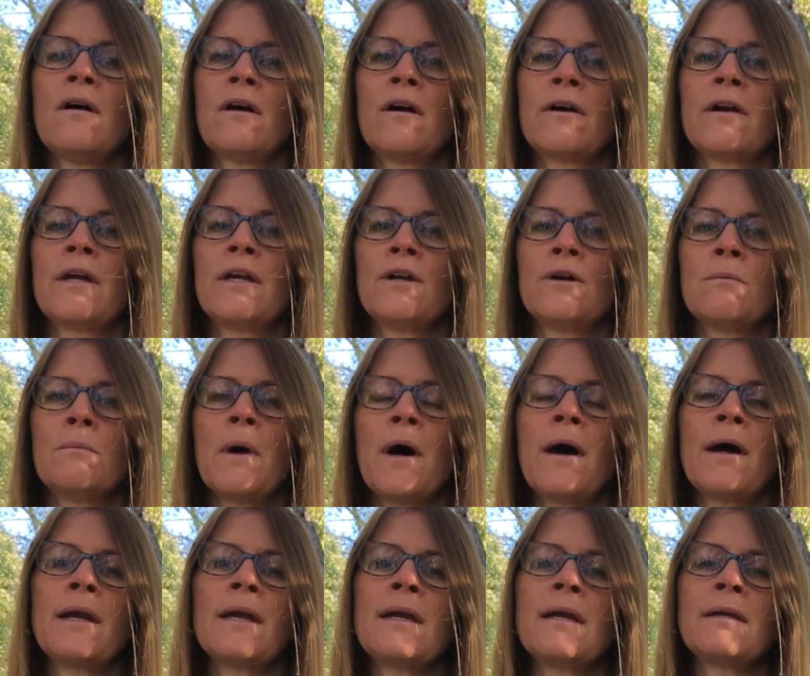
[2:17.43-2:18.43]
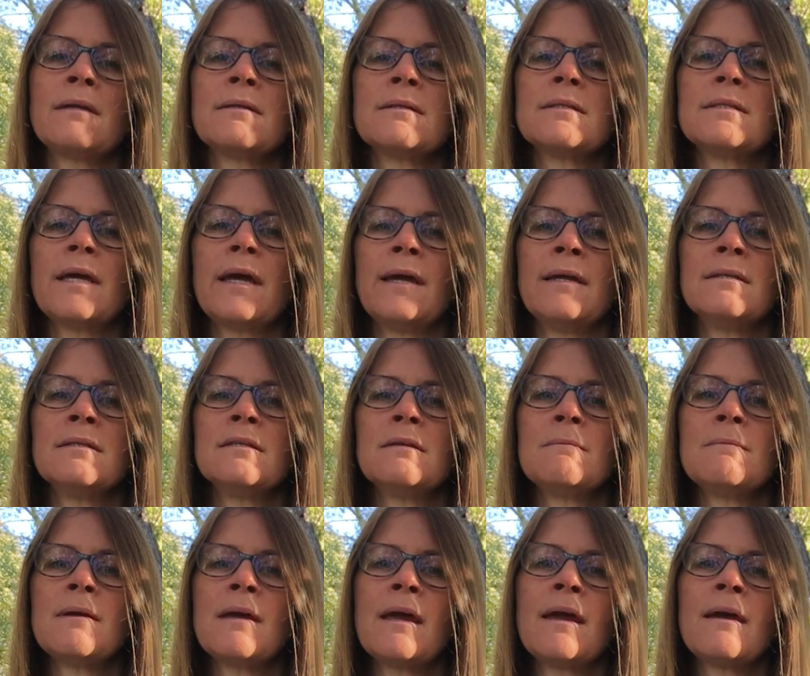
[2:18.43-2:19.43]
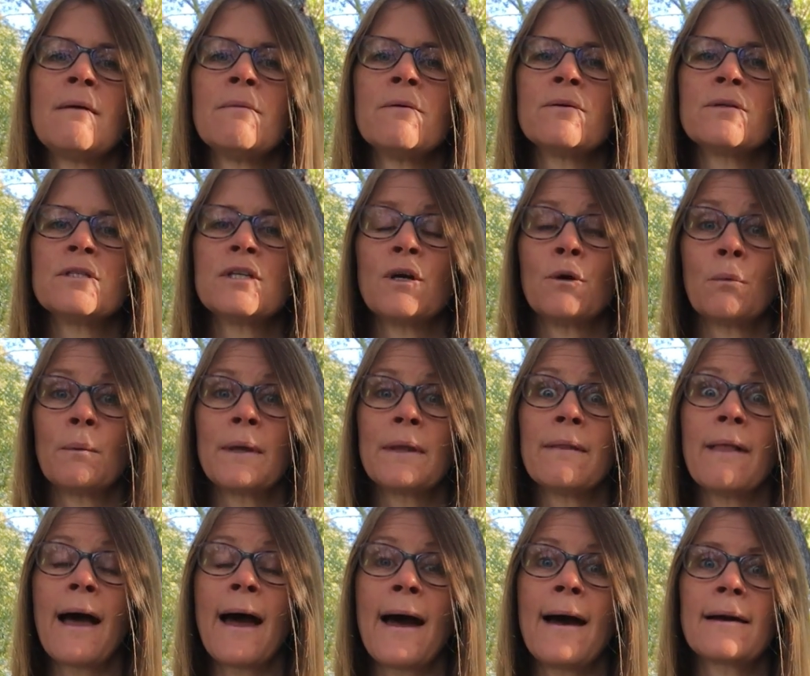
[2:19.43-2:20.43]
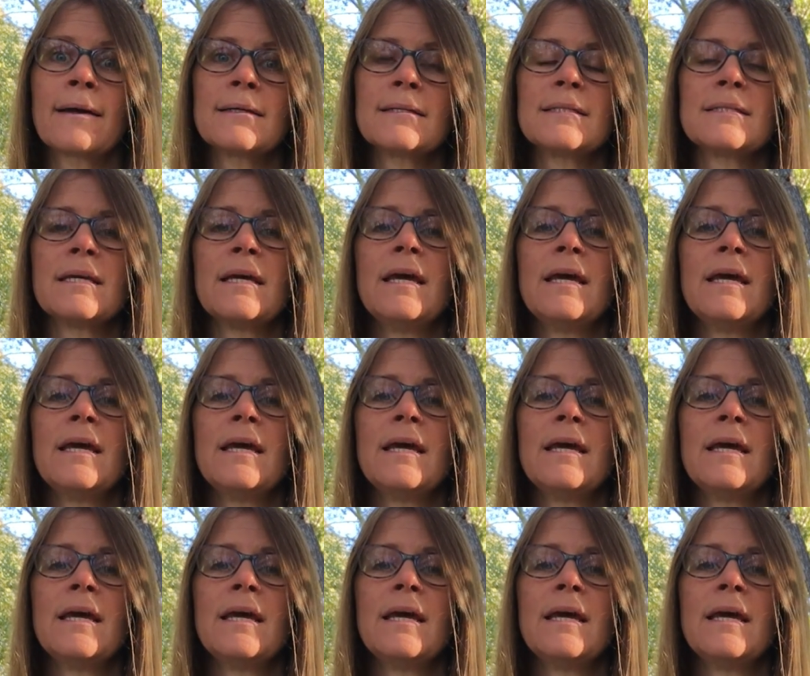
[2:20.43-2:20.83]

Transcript: our inner bodies and to be able to relax